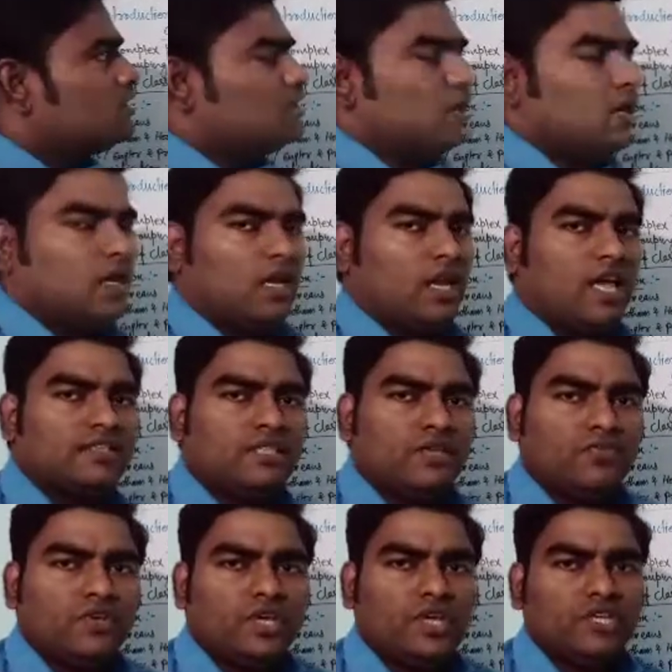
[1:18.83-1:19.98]
the
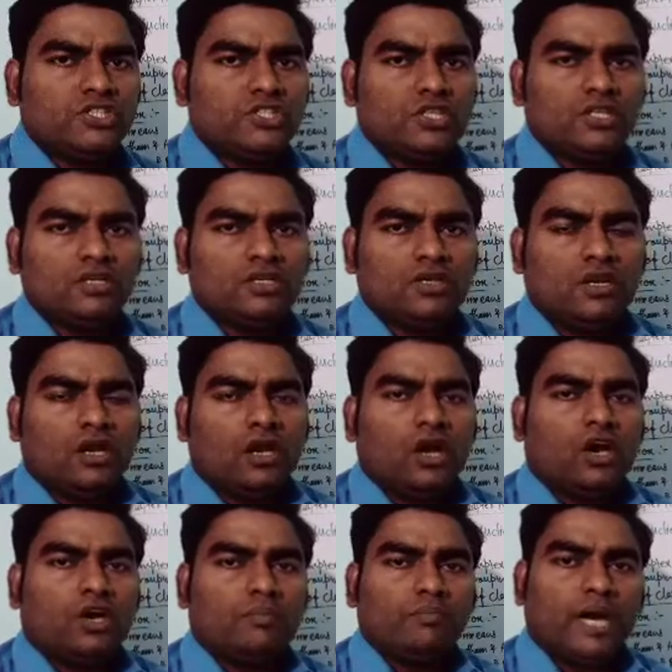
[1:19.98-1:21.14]
classification
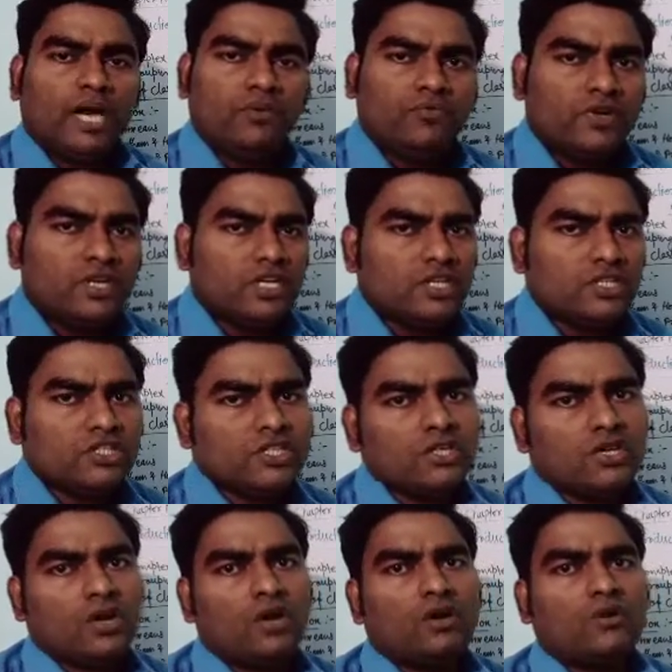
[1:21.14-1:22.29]
or
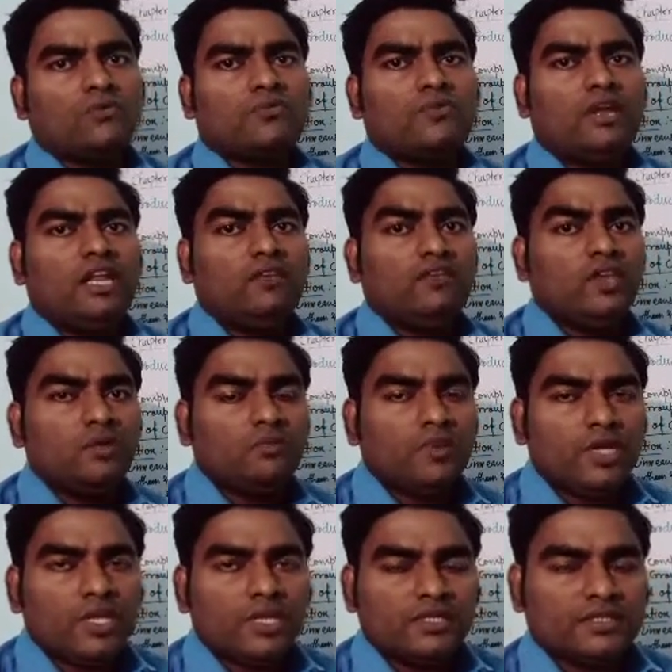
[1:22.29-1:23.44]
bifurcation of living
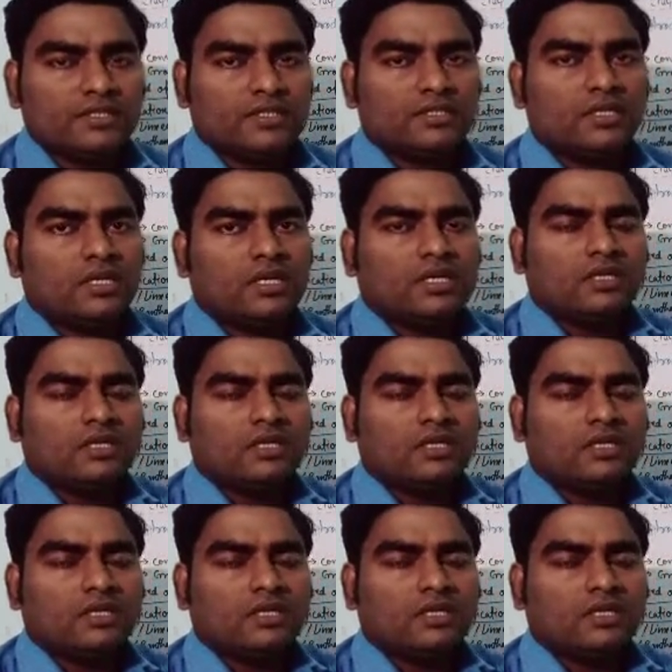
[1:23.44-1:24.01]
beings,